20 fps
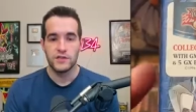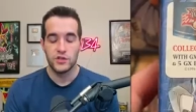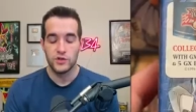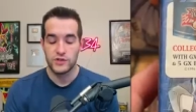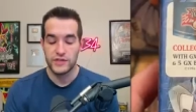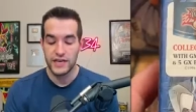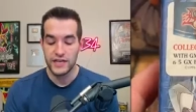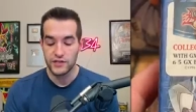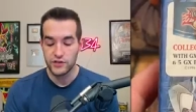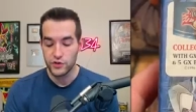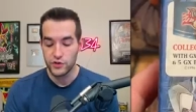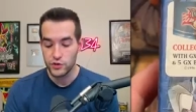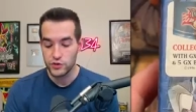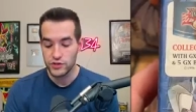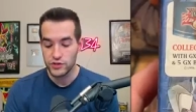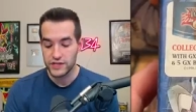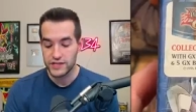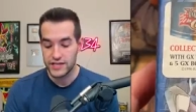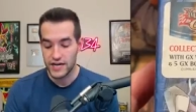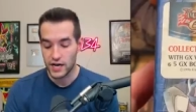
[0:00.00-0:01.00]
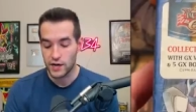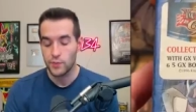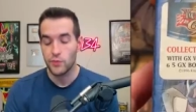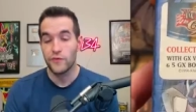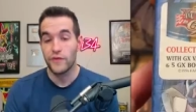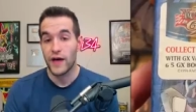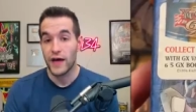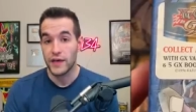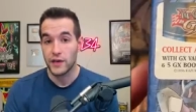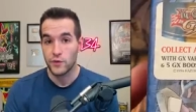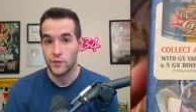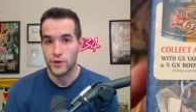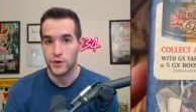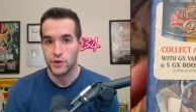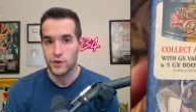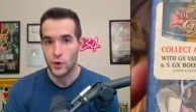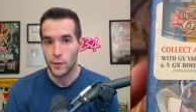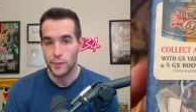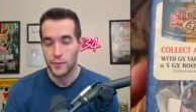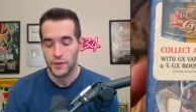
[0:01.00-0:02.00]
So tins are usually terrible value when
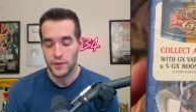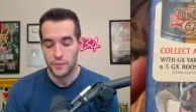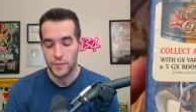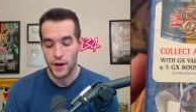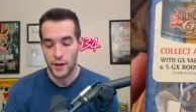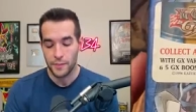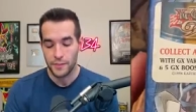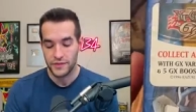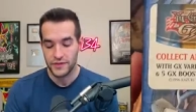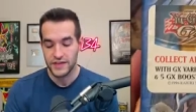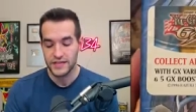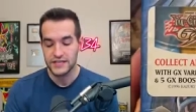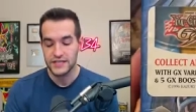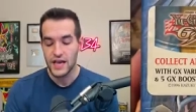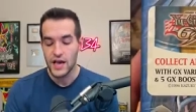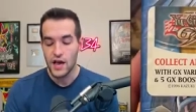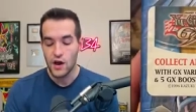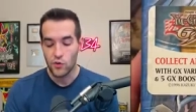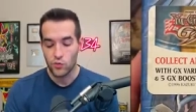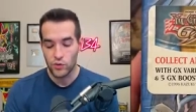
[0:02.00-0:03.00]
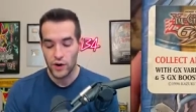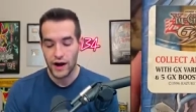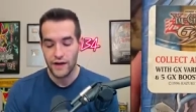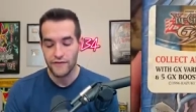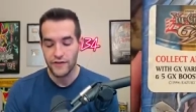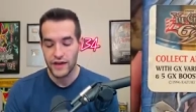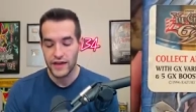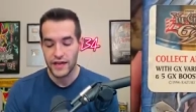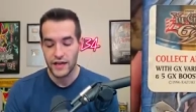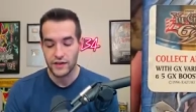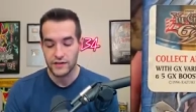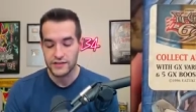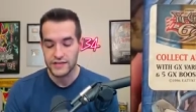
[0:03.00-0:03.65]
you open them up but this Raviel